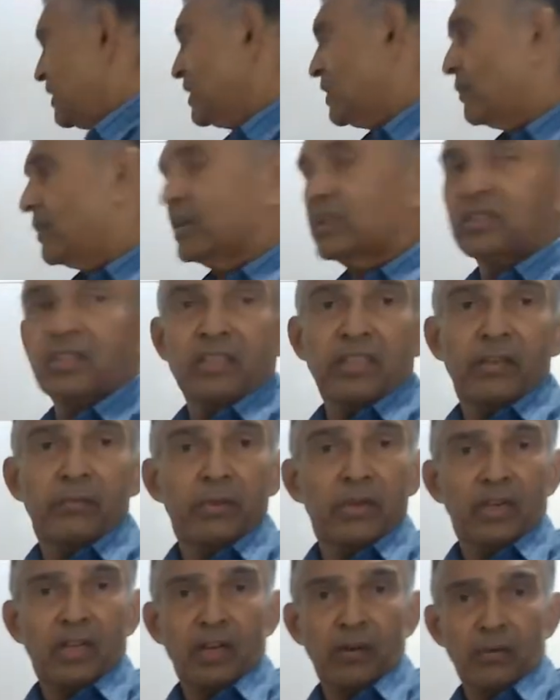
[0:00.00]
first thing that
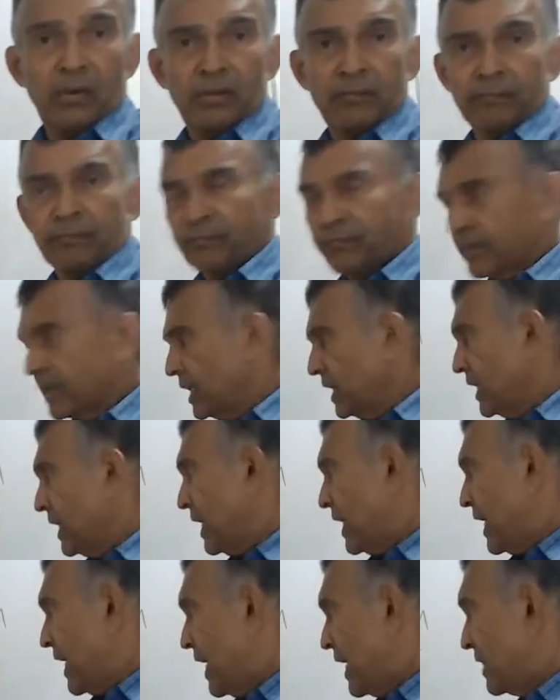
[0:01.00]
we'll cover.
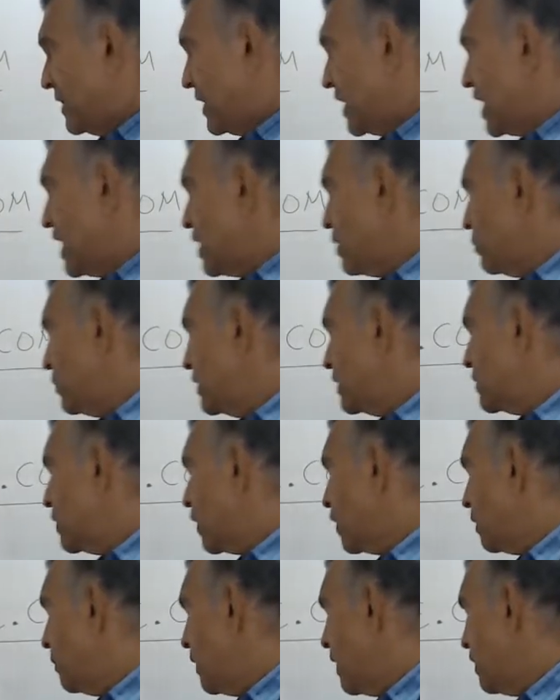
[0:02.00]
And then we'll
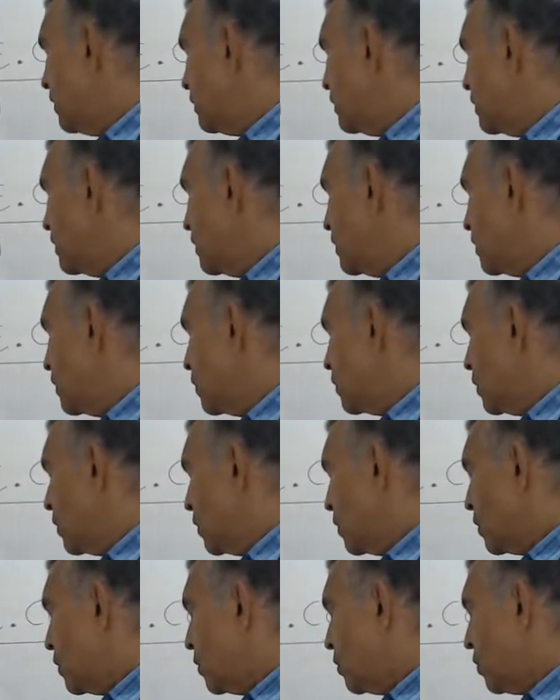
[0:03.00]
talk about
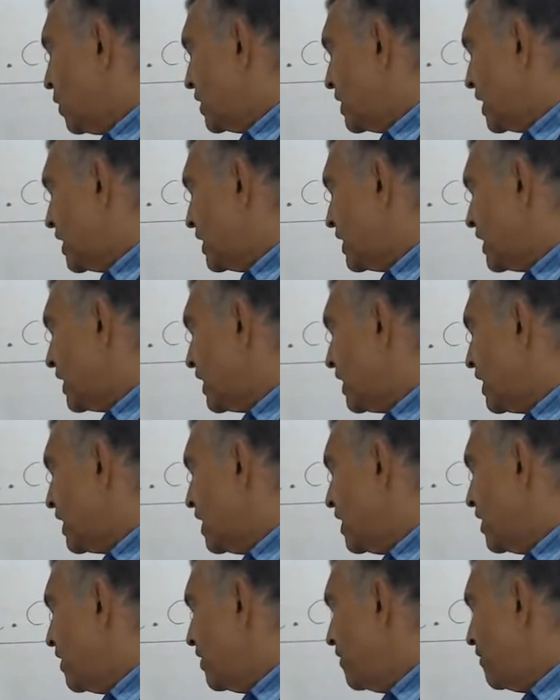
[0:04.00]
quadratic
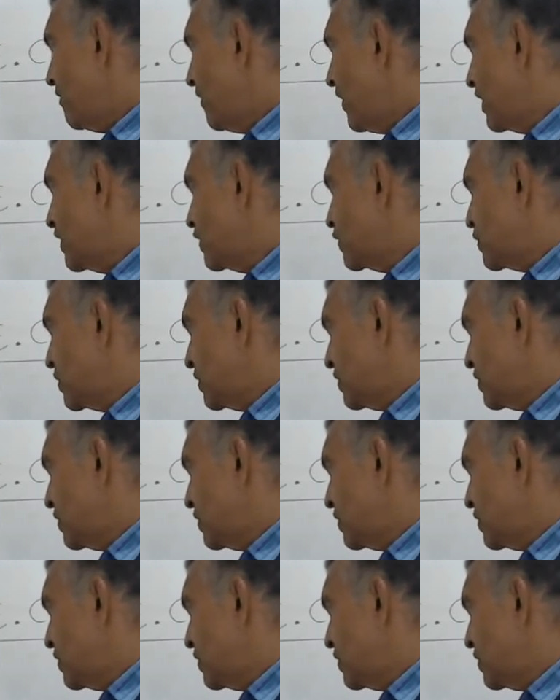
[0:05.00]
functions.